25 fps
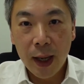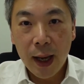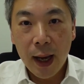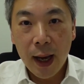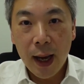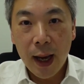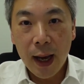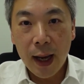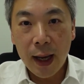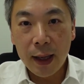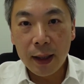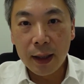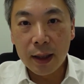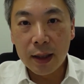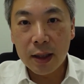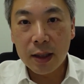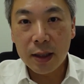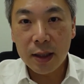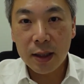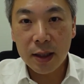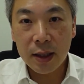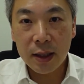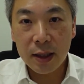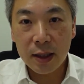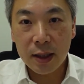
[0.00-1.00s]
And
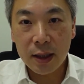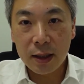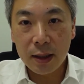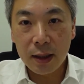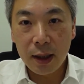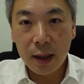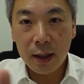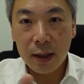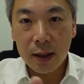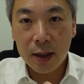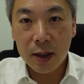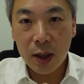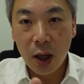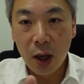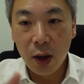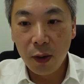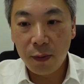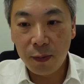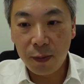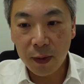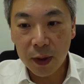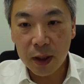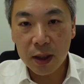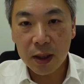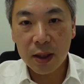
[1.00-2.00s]
its
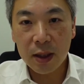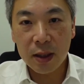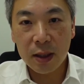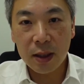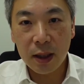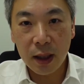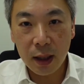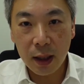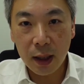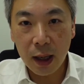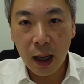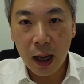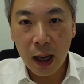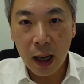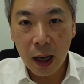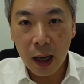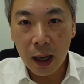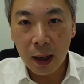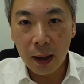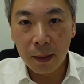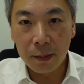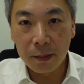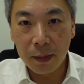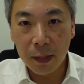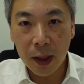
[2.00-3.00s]
surface
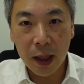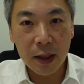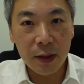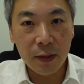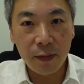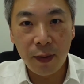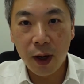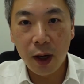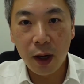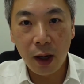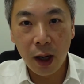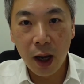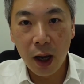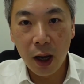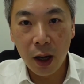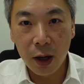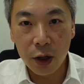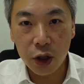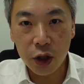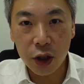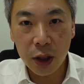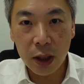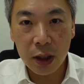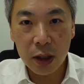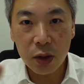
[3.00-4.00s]
is very large,
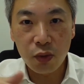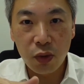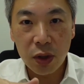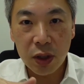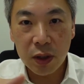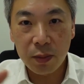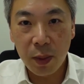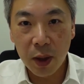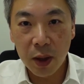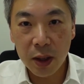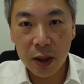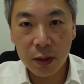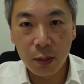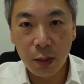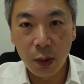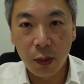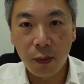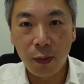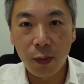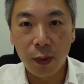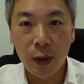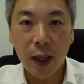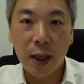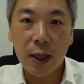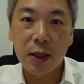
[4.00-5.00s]
and it's responsible
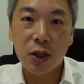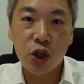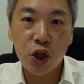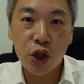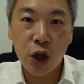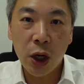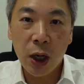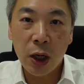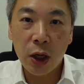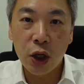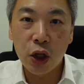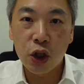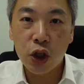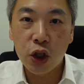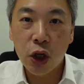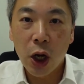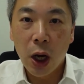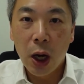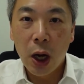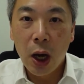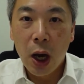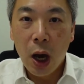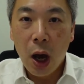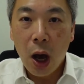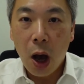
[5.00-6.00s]
for the exchange
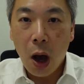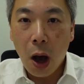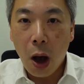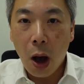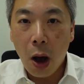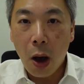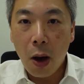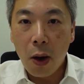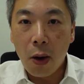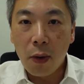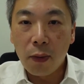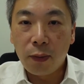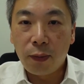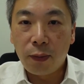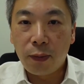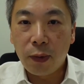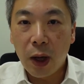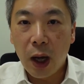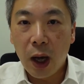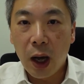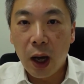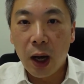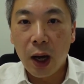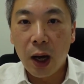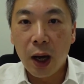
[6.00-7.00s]
of
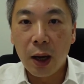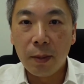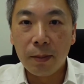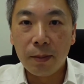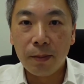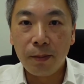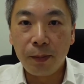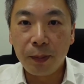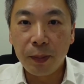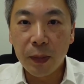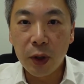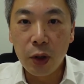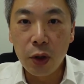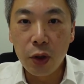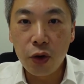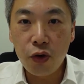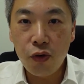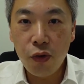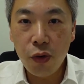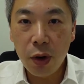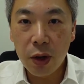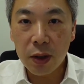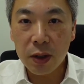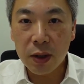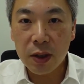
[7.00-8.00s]

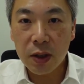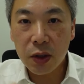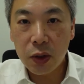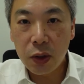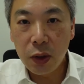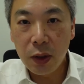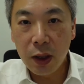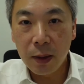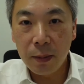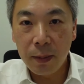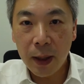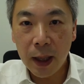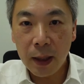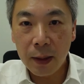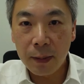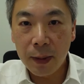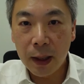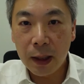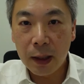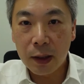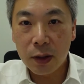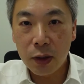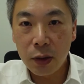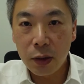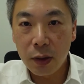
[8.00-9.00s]
nutrients to the
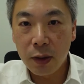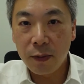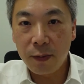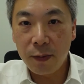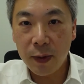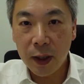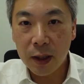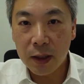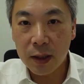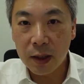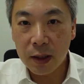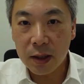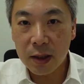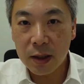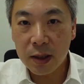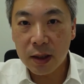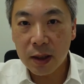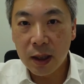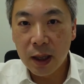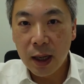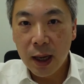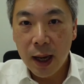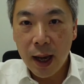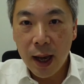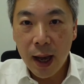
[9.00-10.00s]
baby, to the fetus,
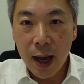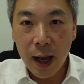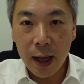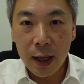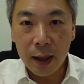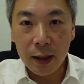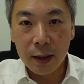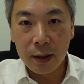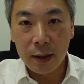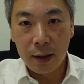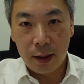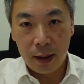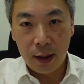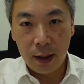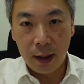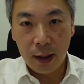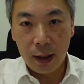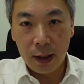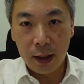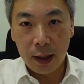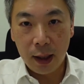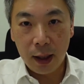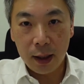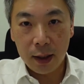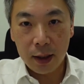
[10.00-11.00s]
and
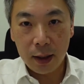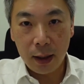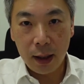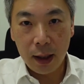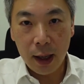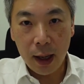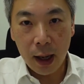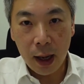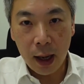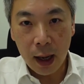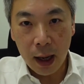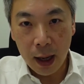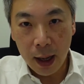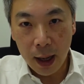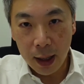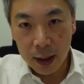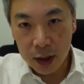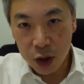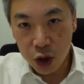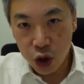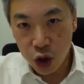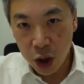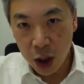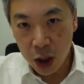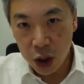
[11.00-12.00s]
the
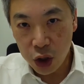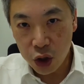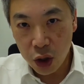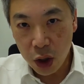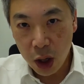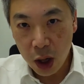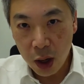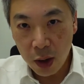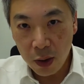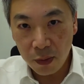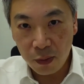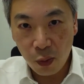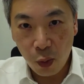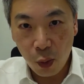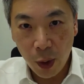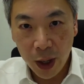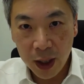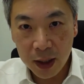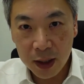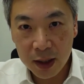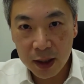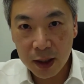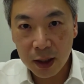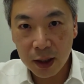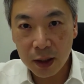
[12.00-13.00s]
exchange of
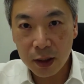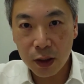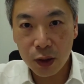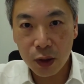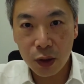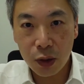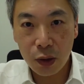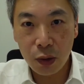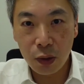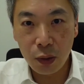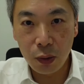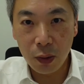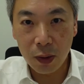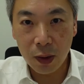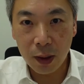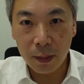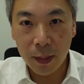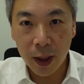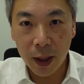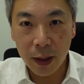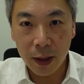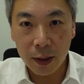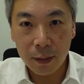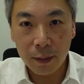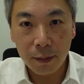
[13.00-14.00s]
waste to the
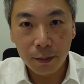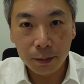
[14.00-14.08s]
mother.